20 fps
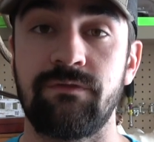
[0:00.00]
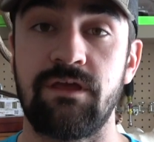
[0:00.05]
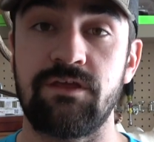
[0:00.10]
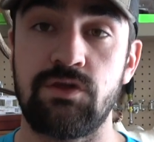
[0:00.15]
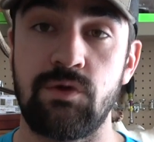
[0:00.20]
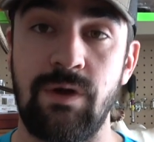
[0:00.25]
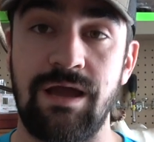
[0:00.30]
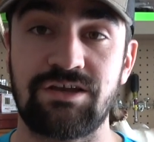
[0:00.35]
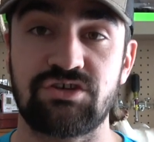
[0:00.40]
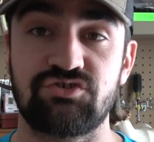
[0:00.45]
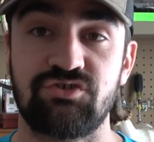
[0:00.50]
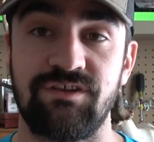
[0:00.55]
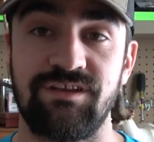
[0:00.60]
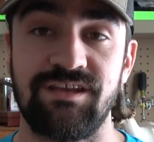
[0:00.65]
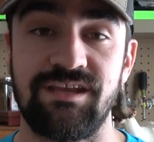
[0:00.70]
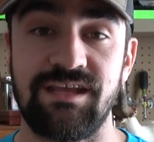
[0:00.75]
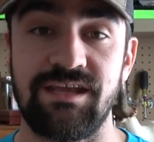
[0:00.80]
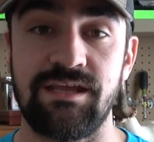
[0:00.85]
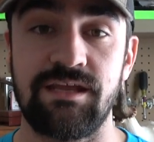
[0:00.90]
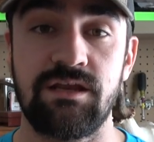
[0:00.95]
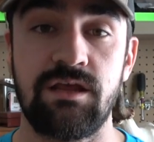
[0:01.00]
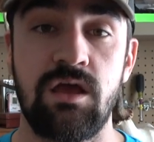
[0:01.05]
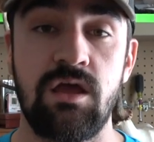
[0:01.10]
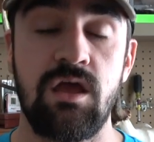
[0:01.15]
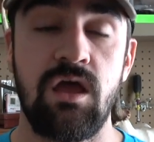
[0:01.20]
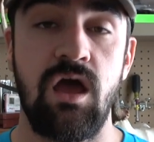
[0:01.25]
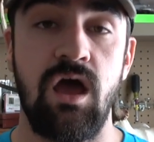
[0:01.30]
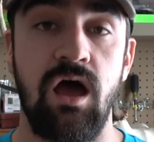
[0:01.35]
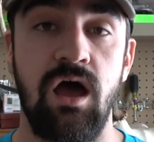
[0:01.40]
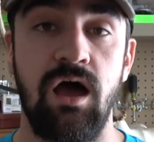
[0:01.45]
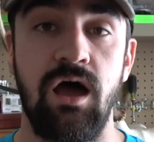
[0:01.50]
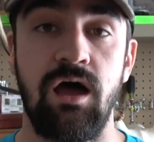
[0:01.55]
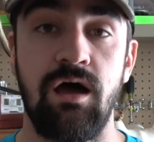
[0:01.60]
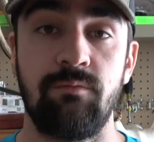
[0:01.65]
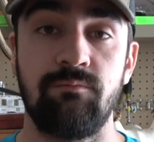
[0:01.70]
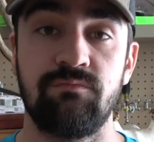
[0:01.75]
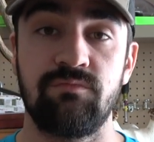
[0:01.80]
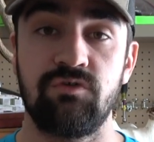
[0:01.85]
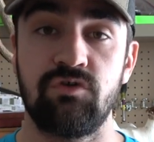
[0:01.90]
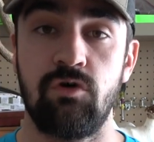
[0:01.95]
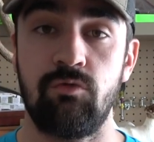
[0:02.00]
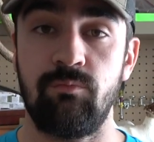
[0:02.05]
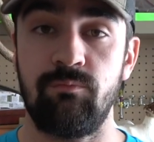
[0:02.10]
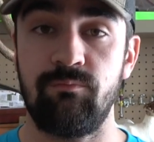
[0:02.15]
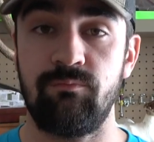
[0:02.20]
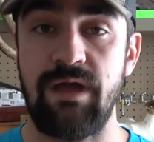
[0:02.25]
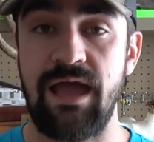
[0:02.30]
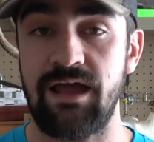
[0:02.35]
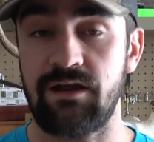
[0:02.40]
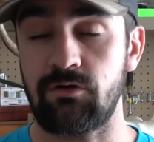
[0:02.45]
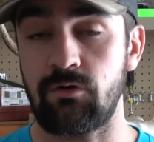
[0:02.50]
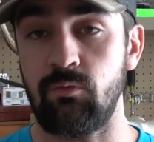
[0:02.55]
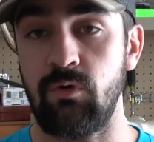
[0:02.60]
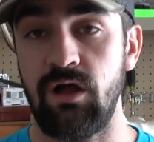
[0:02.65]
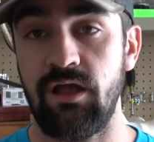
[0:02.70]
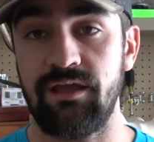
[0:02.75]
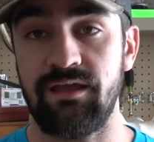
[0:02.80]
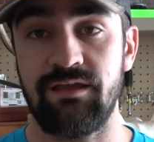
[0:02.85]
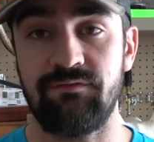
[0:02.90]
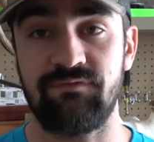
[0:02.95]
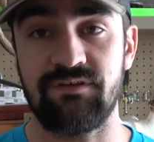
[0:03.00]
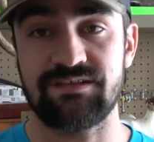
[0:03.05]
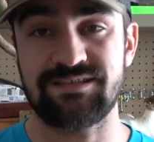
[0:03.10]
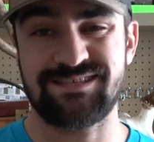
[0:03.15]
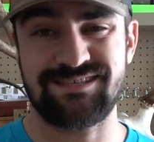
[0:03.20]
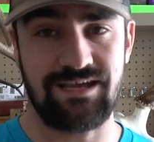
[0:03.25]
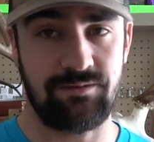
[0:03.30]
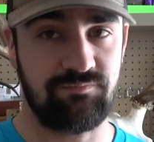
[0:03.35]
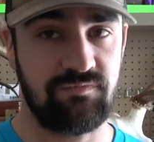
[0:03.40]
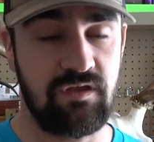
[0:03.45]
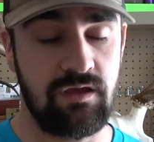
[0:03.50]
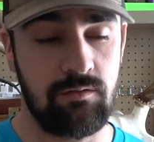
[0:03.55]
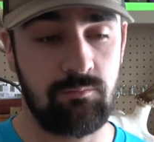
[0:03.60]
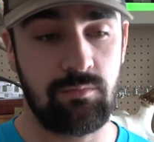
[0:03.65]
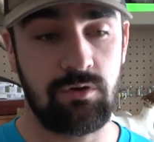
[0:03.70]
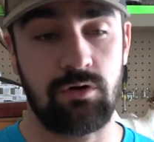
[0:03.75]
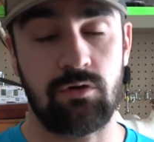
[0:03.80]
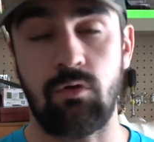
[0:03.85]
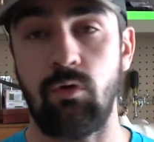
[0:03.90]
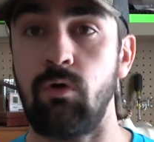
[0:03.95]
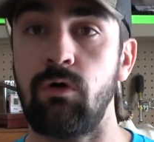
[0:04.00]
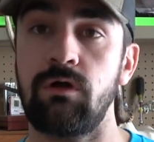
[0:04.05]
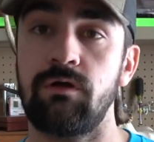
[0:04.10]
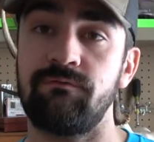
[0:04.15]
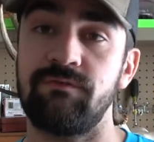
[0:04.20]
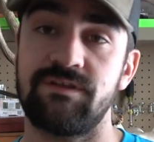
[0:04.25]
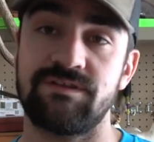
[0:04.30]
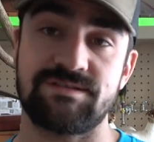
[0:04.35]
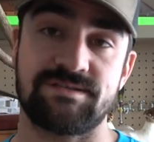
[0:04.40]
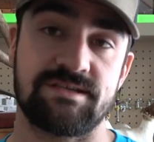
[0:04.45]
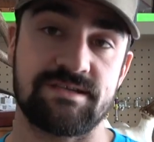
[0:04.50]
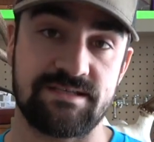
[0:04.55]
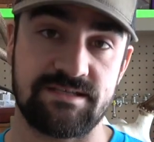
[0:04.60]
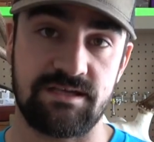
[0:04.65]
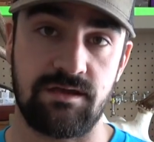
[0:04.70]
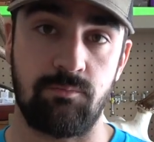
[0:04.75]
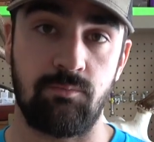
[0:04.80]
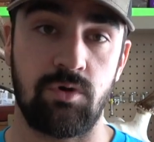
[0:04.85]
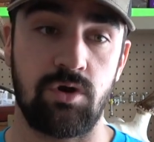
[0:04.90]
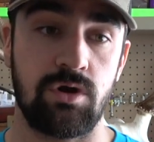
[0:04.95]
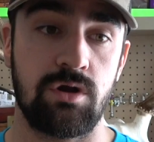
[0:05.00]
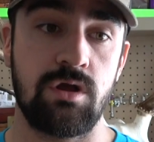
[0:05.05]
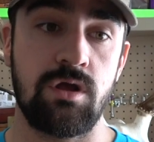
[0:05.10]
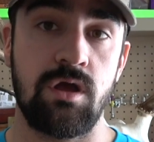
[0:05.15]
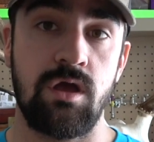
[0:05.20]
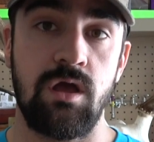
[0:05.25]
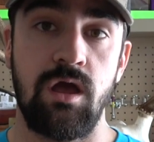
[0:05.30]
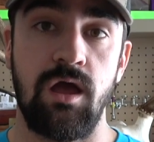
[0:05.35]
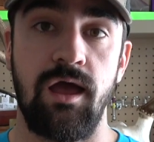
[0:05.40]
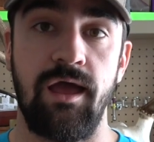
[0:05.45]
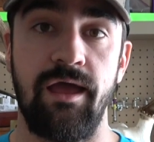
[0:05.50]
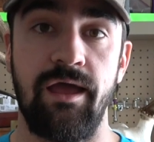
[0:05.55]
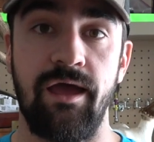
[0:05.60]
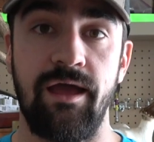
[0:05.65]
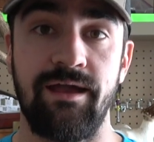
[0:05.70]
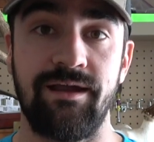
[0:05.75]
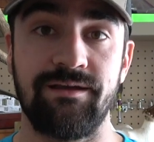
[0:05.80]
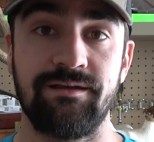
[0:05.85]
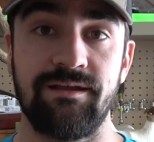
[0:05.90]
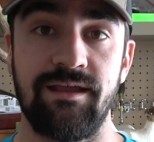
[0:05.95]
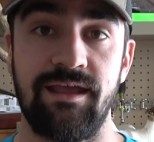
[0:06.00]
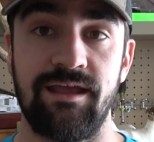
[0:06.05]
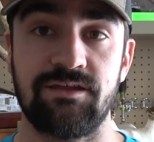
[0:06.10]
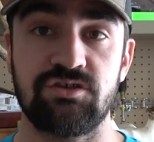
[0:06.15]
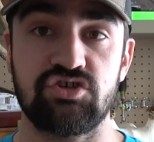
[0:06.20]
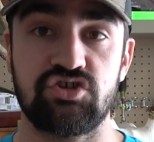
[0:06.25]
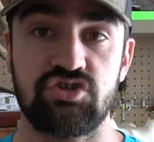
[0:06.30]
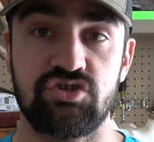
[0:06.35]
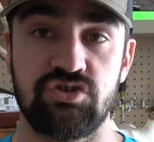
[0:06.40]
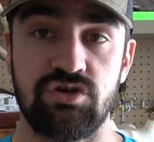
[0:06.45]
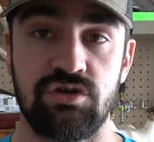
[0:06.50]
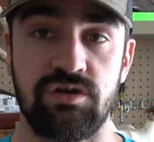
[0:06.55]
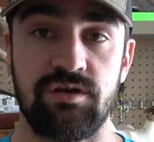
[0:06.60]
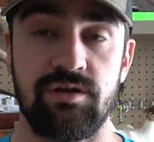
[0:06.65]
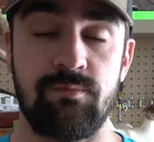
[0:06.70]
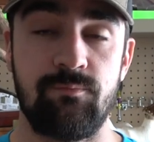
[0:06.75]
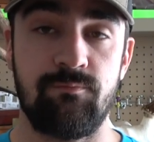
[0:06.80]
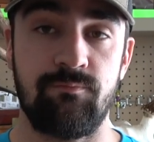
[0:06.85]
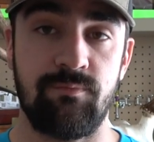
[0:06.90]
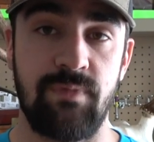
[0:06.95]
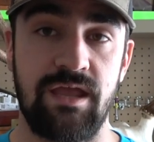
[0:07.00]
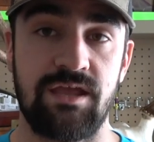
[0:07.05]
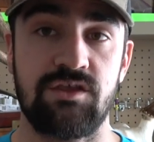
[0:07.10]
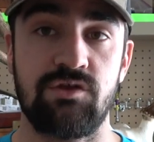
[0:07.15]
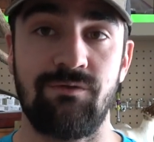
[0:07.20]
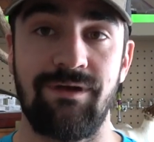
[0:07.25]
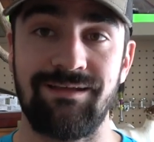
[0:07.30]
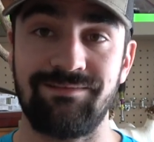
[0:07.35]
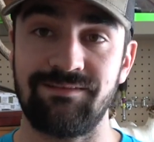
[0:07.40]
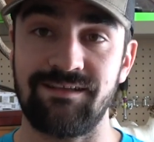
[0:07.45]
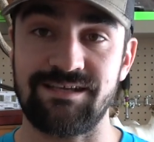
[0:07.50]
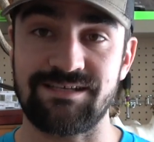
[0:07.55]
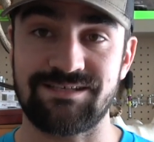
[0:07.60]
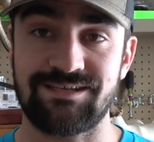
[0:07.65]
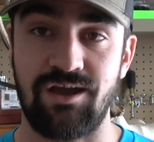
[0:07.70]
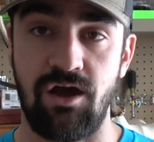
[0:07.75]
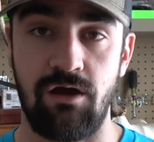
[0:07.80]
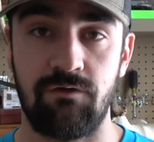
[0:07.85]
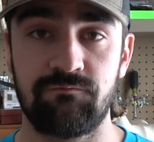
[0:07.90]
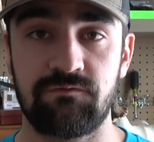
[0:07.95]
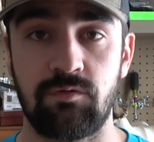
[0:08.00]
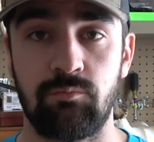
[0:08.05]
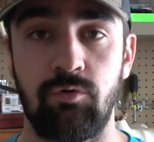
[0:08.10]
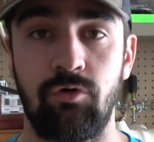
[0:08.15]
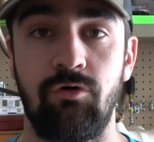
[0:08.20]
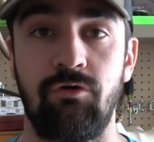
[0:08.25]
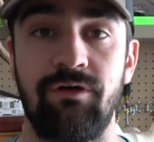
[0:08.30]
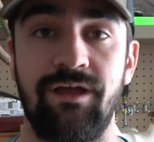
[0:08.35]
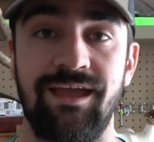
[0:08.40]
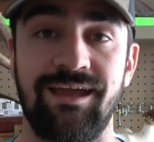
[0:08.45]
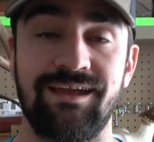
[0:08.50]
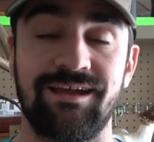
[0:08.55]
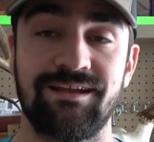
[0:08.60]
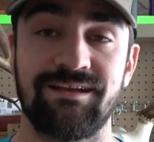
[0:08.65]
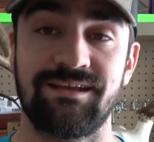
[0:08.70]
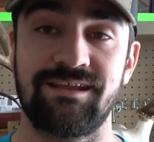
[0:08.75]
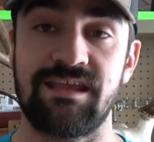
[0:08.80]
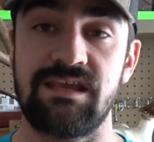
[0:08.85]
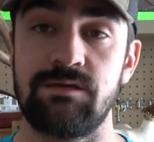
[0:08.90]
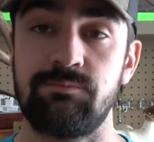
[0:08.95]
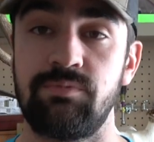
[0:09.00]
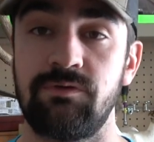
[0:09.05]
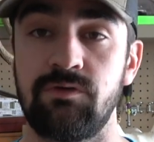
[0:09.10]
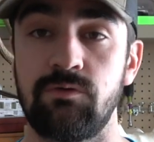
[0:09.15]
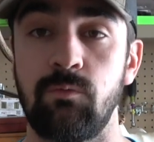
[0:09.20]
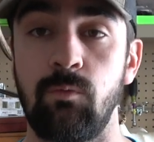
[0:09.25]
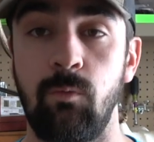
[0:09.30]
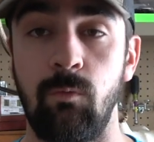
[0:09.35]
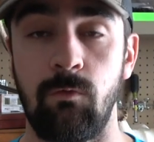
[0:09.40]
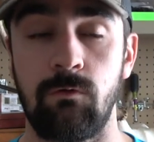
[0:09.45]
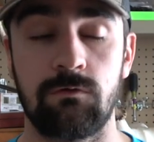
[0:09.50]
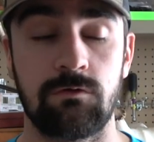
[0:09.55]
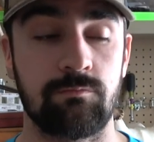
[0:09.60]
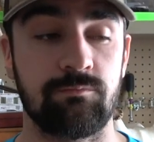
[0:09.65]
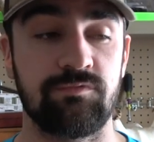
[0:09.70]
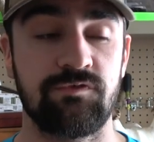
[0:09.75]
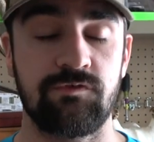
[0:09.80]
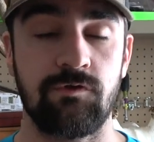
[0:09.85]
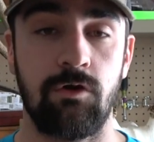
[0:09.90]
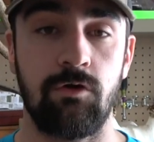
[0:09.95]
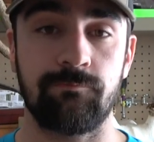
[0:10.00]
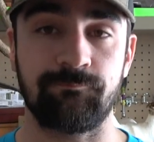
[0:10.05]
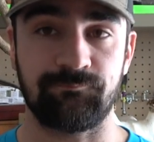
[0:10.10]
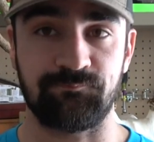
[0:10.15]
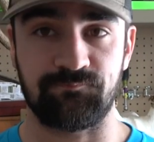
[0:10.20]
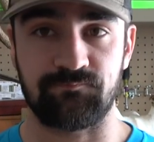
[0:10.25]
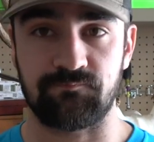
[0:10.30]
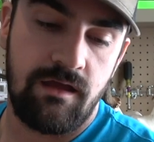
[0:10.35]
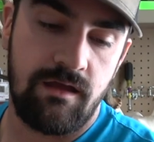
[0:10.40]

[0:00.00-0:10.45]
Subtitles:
that you actually need, no matter what, if it's September or if it's December. And it should make you at least comfortable and keep you warm. So